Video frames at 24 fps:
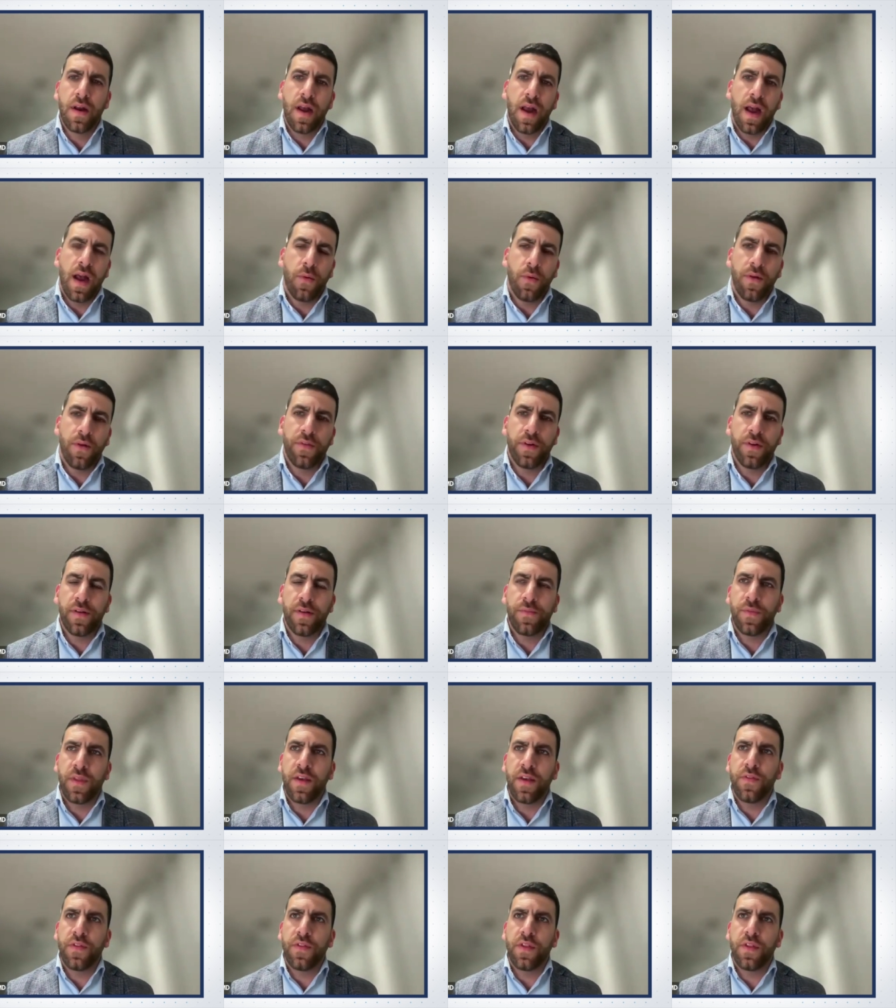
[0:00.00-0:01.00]
However,
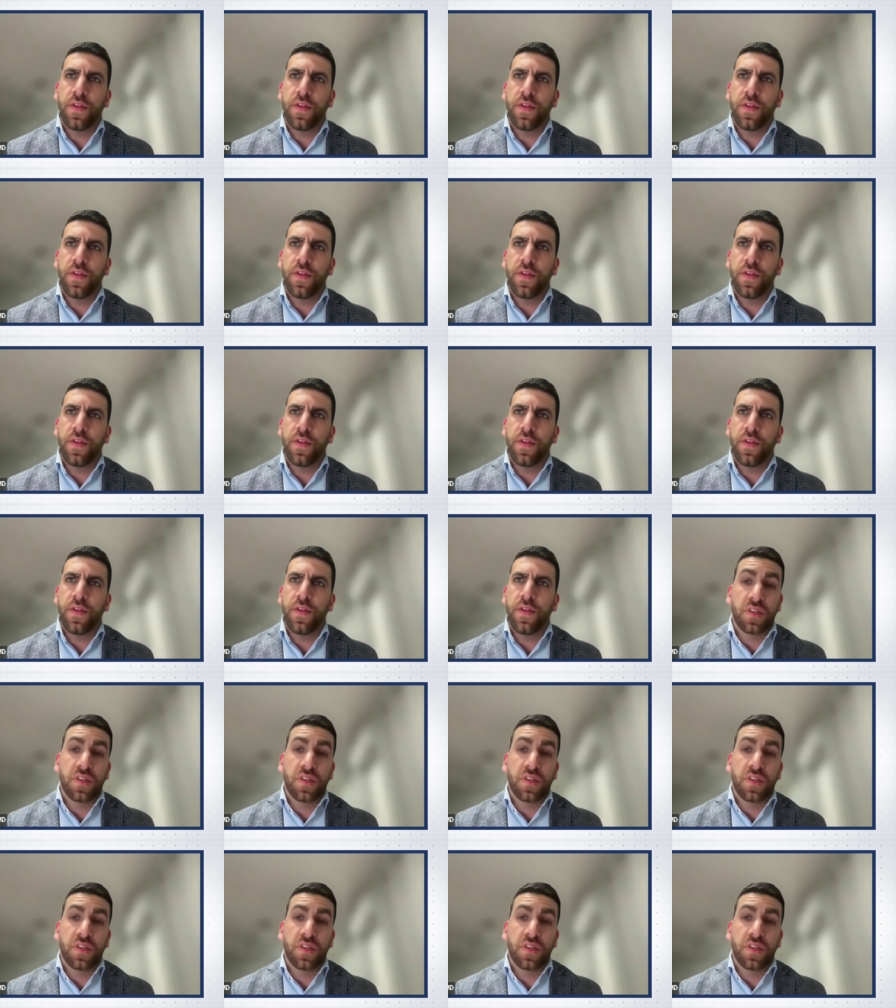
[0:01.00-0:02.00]
if we were
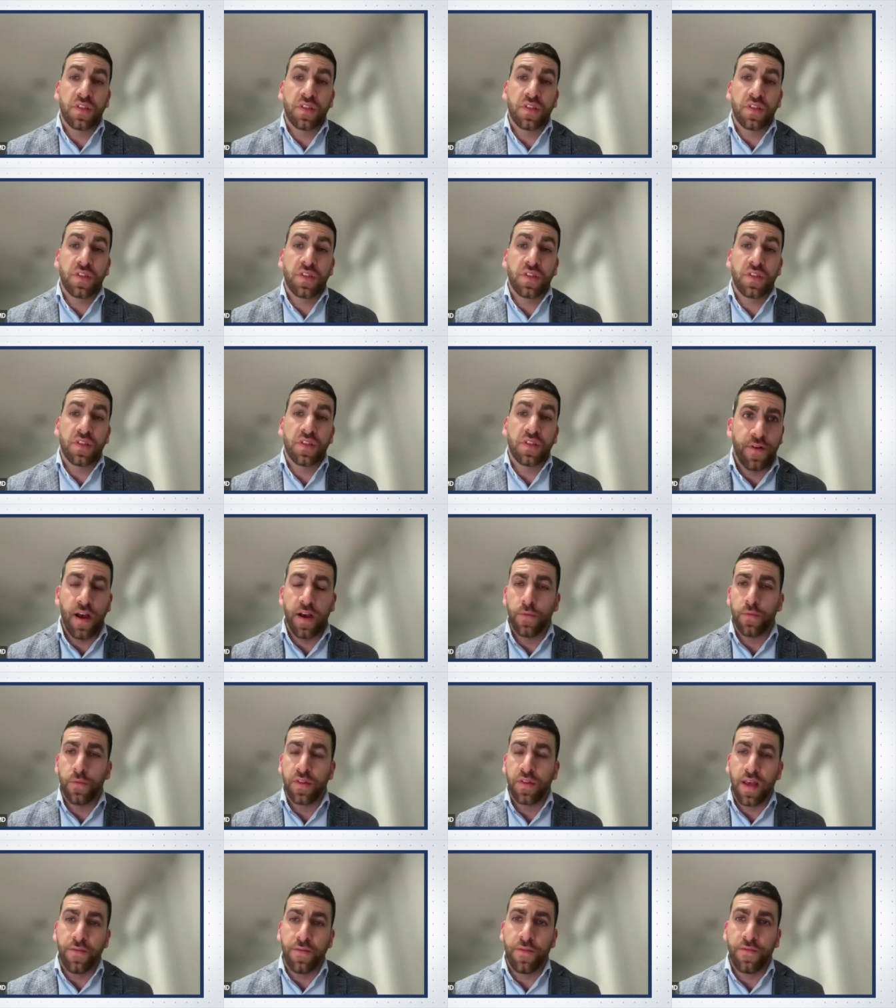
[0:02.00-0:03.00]
simulating
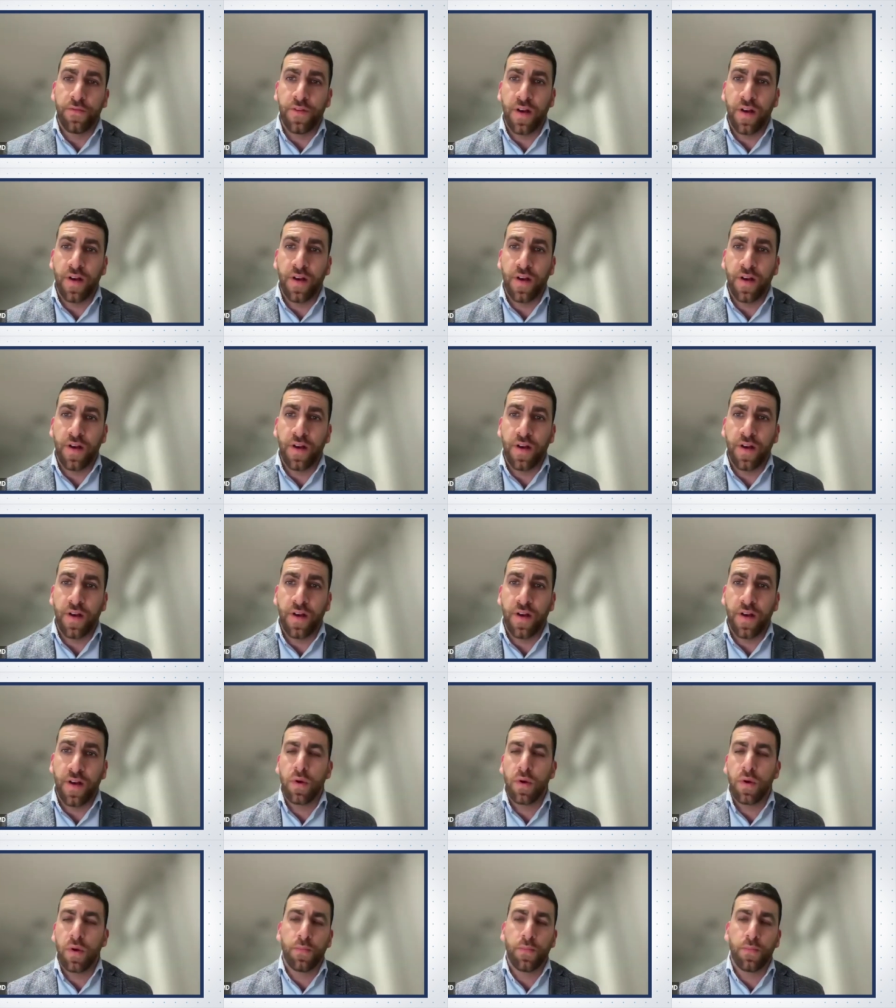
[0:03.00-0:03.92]
FFR with FFRCT,